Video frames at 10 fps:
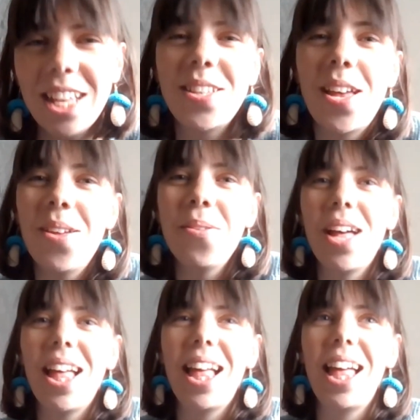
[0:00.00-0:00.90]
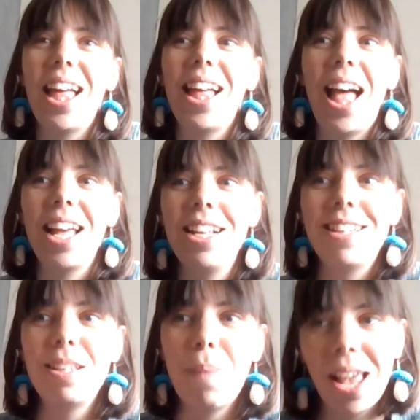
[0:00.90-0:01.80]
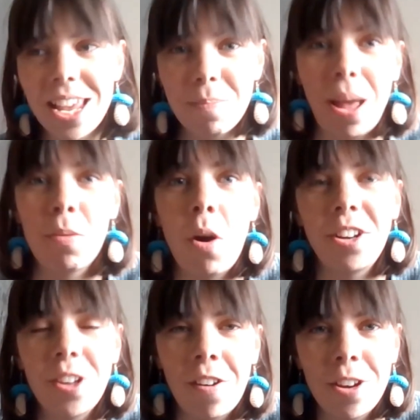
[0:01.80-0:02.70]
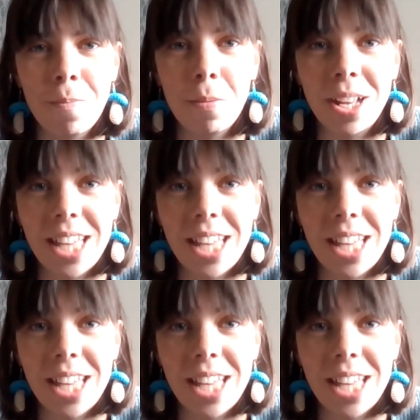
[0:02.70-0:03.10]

So, inspired by what I'd already done with my